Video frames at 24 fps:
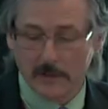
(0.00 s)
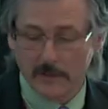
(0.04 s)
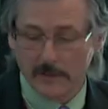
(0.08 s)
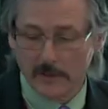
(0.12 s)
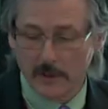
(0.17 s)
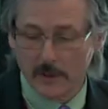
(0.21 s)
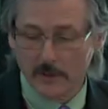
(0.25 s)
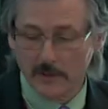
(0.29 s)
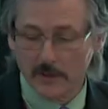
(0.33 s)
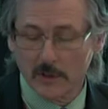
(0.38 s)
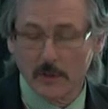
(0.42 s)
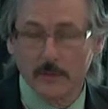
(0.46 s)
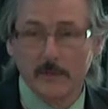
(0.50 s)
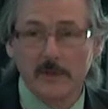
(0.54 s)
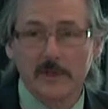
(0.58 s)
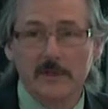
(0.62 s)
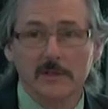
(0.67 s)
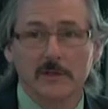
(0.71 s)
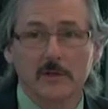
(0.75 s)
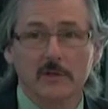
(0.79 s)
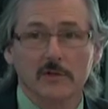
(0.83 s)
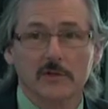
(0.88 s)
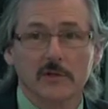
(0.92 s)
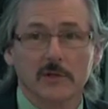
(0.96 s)
of those could be
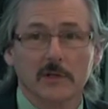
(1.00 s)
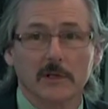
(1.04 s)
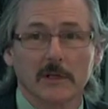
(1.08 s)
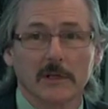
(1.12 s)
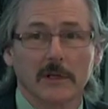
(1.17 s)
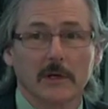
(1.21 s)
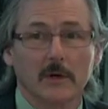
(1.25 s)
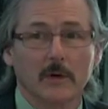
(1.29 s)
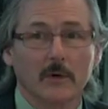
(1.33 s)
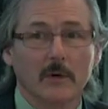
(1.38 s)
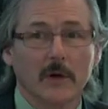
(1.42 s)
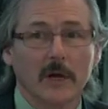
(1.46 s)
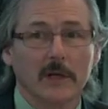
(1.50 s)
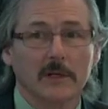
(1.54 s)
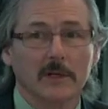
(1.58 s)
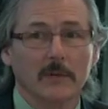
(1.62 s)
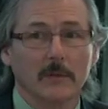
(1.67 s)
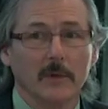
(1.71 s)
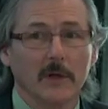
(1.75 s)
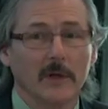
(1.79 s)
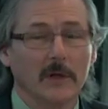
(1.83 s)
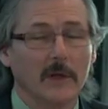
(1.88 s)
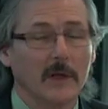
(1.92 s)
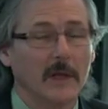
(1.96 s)
surgically
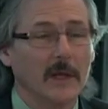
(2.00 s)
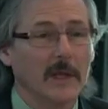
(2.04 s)
correctable.